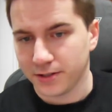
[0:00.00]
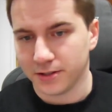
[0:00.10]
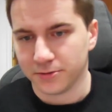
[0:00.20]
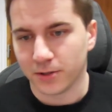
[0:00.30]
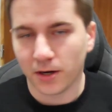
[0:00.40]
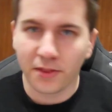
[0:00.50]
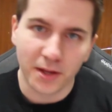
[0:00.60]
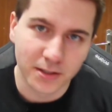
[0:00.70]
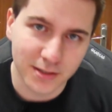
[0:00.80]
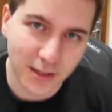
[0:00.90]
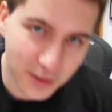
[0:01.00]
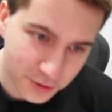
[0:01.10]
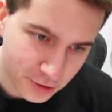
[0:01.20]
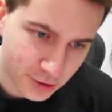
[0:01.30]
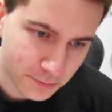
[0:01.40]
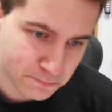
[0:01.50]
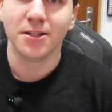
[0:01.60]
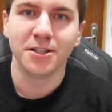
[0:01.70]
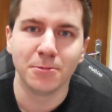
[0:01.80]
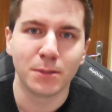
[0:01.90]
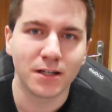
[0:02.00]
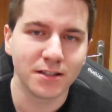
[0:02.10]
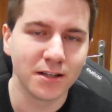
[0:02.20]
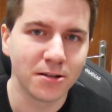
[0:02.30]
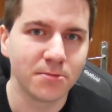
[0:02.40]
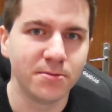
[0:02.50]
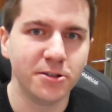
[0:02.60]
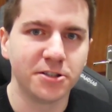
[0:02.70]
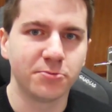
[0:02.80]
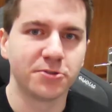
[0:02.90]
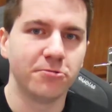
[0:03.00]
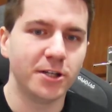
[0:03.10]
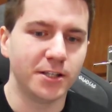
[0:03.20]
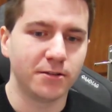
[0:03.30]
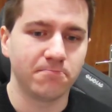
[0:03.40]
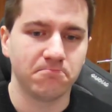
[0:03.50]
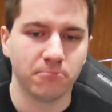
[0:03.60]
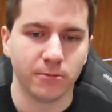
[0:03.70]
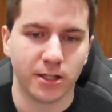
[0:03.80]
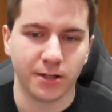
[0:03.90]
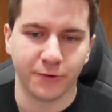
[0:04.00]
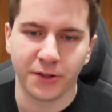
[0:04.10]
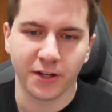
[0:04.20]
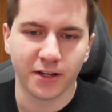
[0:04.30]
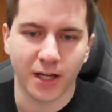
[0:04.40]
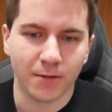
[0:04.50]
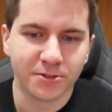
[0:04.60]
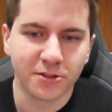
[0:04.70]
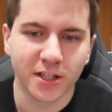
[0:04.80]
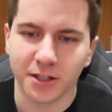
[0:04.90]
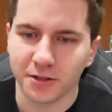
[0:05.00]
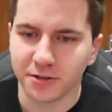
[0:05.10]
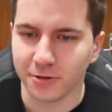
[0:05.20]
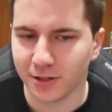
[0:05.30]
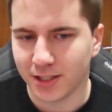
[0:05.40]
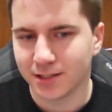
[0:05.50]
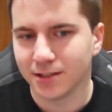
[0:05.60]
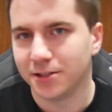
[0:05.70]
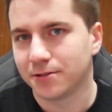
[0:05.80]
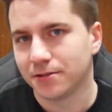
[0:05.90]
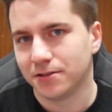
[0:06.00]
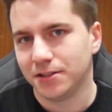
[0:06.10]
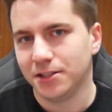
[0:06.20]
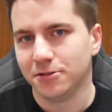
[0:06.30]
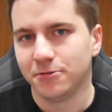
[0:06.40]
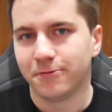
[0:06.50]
here's where things take a turn. The unboxing experience was great. Everything comes together so nicely, and it's easy to